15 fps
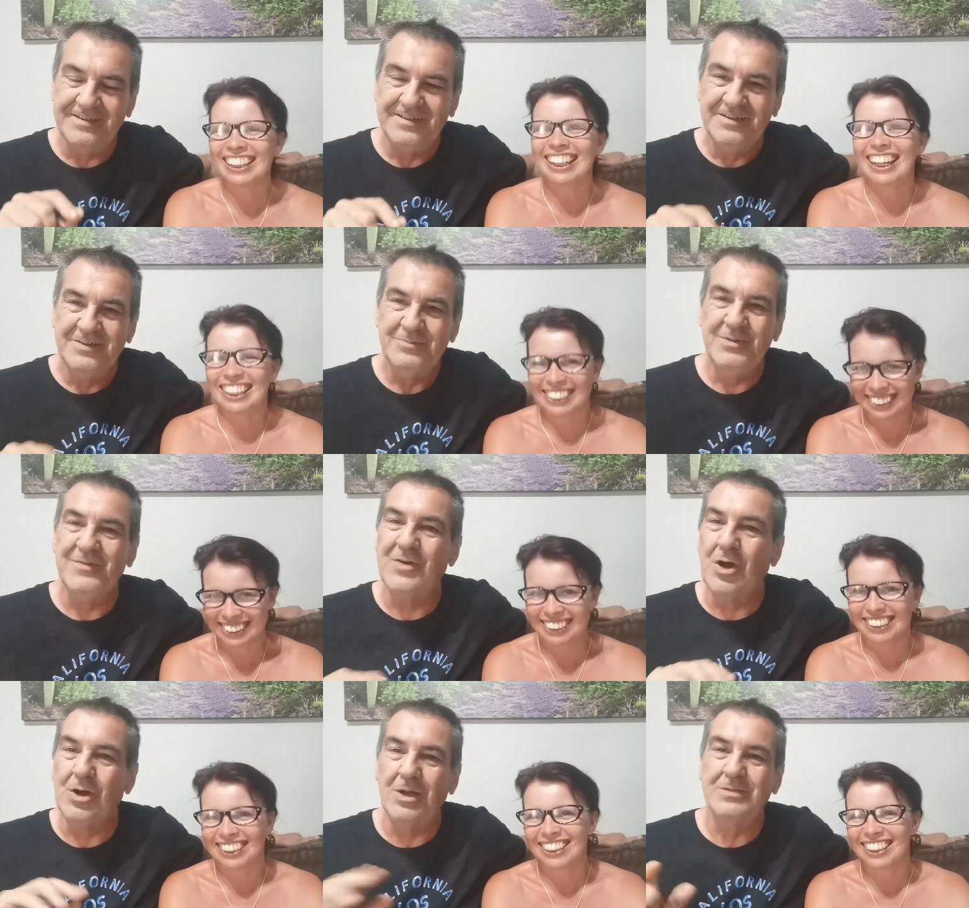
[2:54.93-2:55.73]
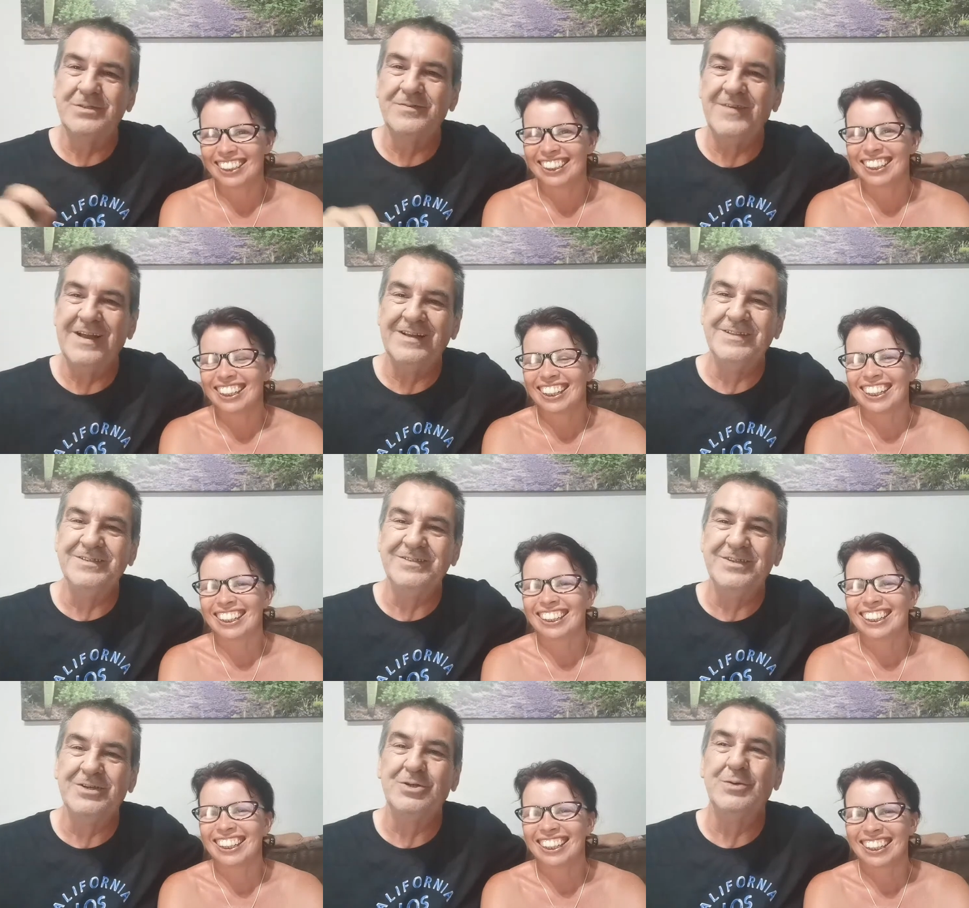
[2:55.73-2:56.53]
Speaker 1: Yes. We've got lots of
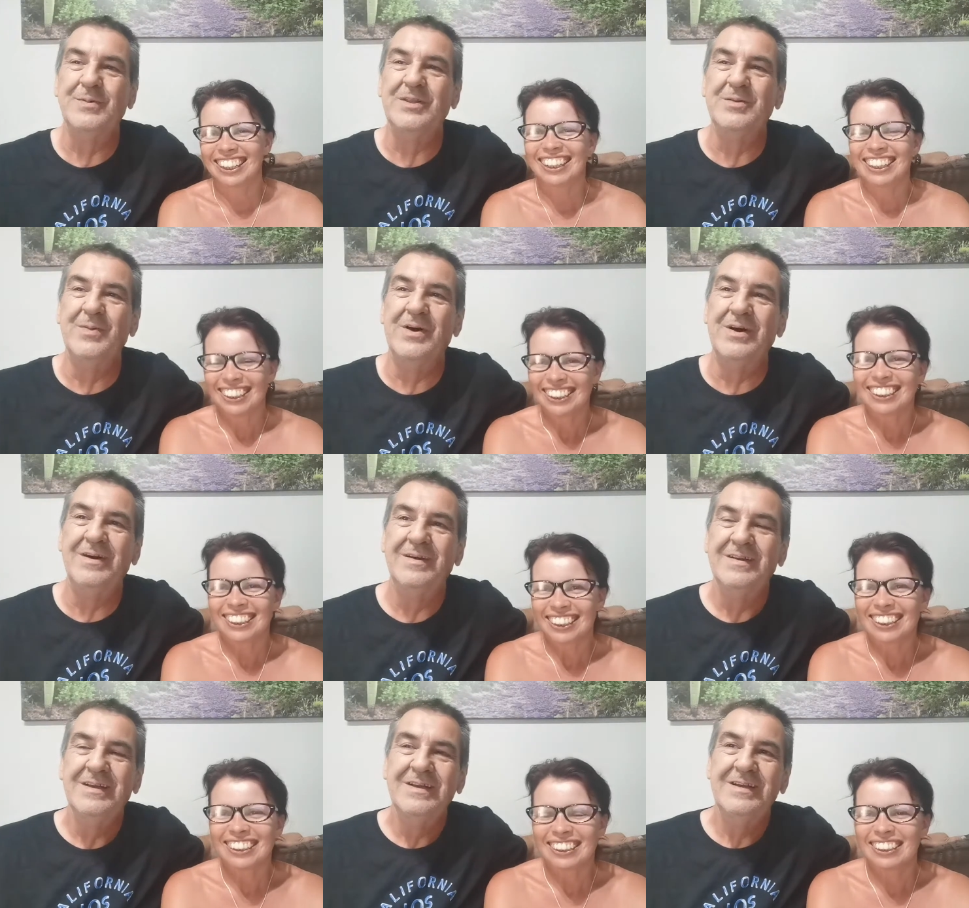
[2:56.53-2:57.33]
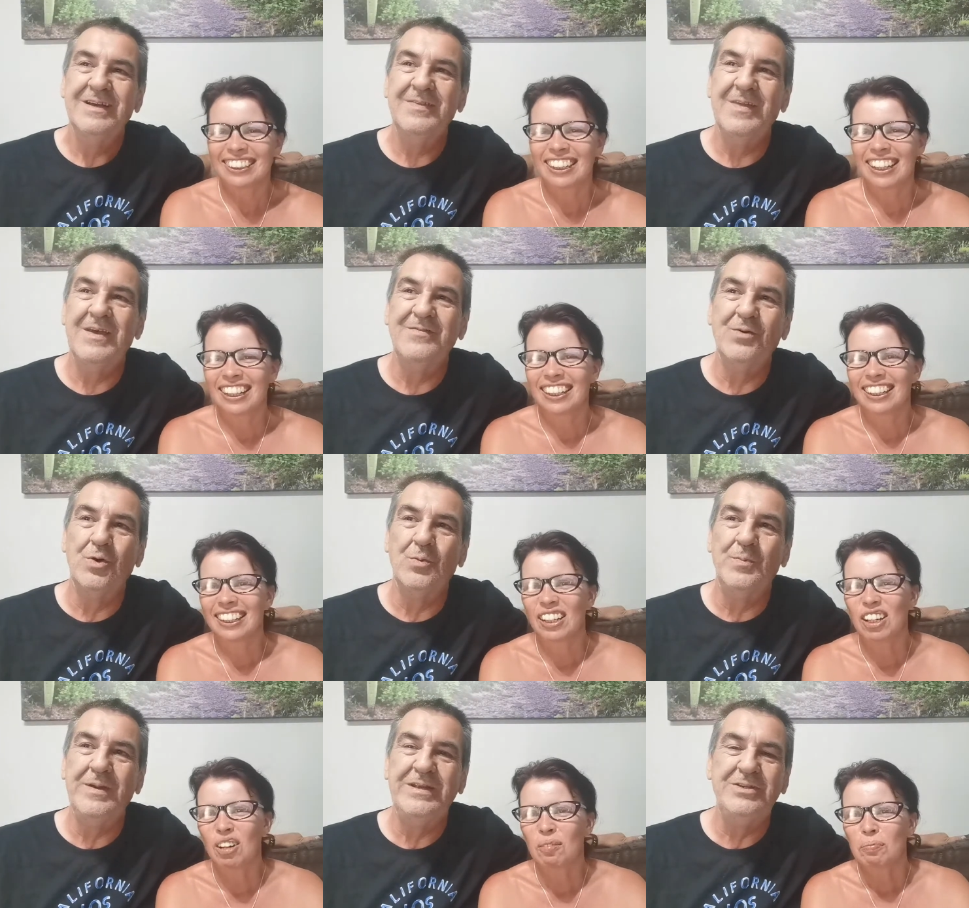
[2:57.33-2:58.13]
Alans that come in the bar, and they've
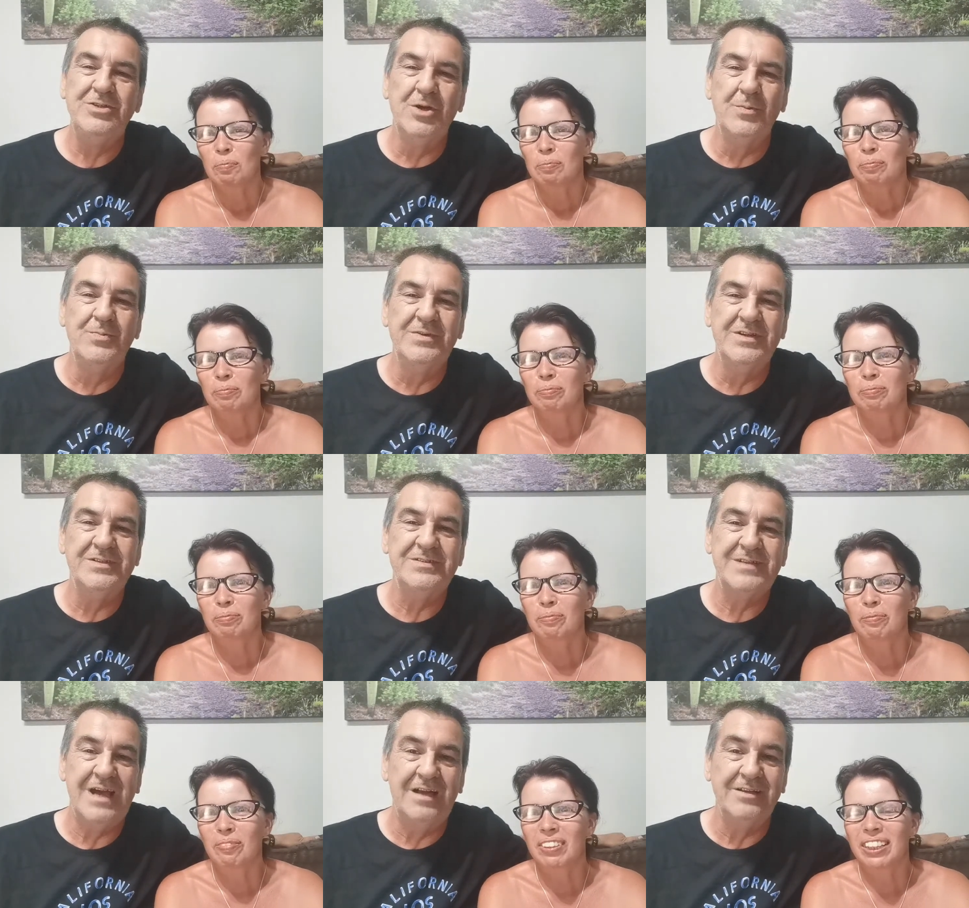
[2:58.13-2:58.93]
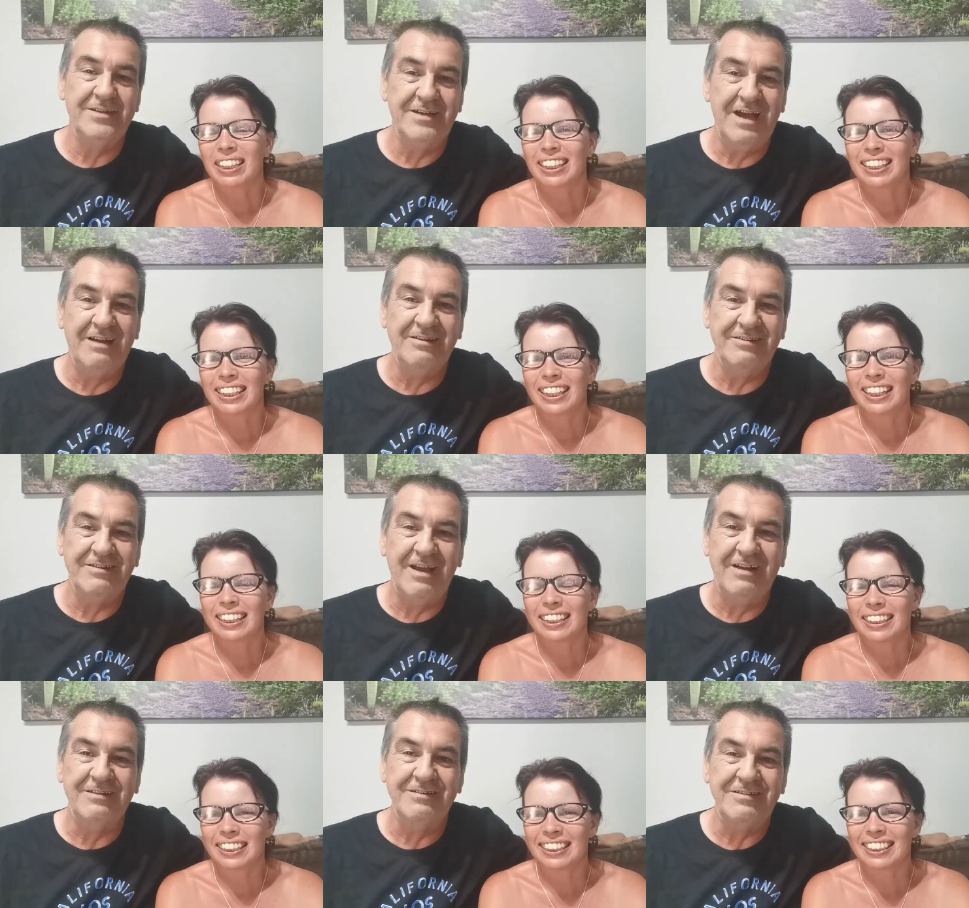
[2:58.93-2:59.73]
all been dubbed as Alan,
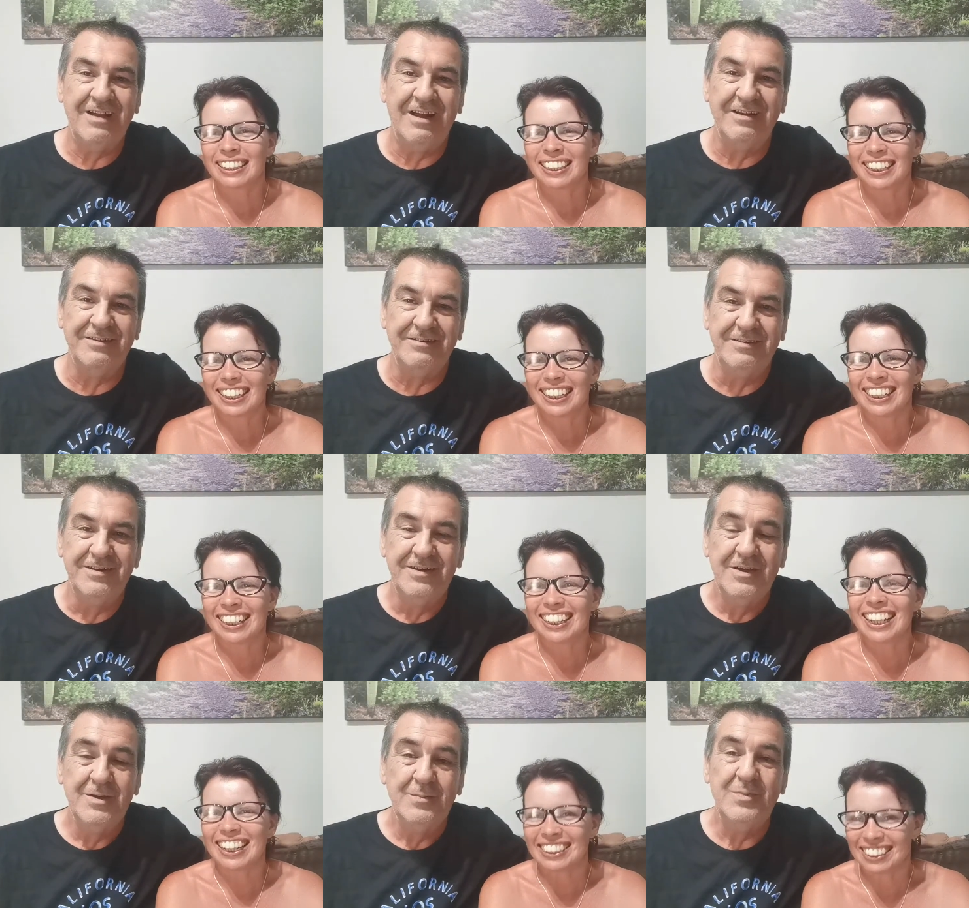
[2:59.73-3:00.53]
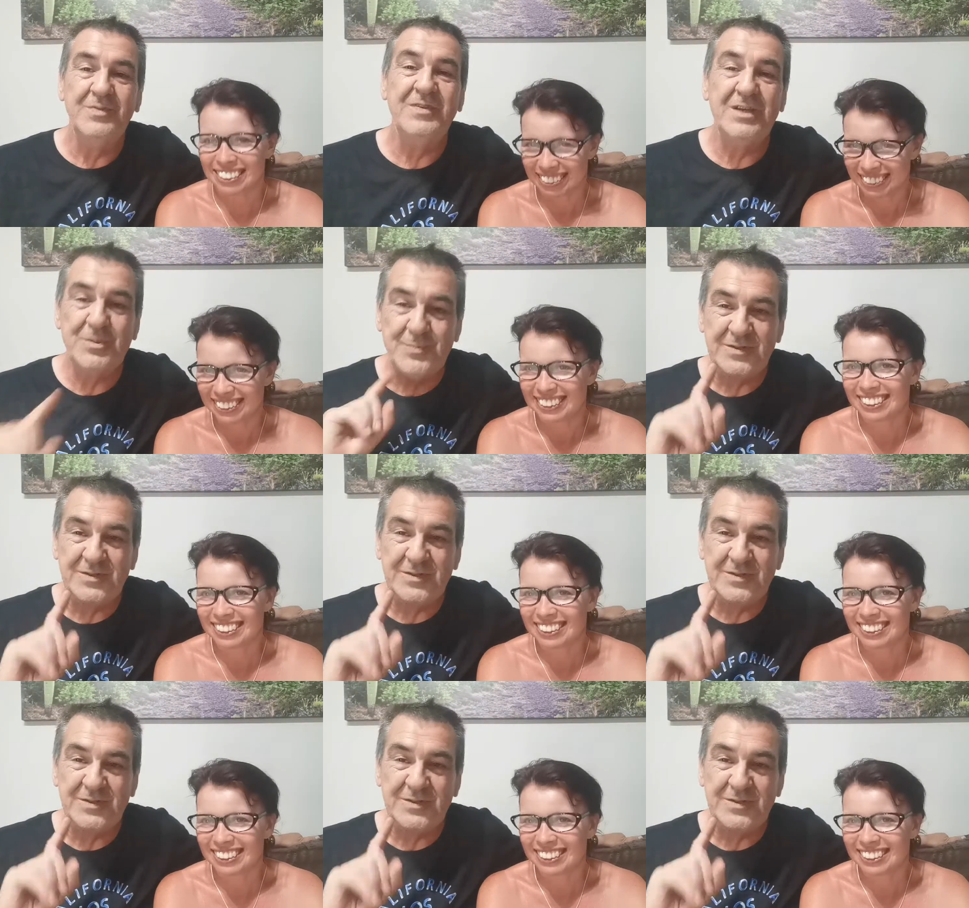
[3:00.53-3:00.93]
Alan, Alan, Alan. Yes. But this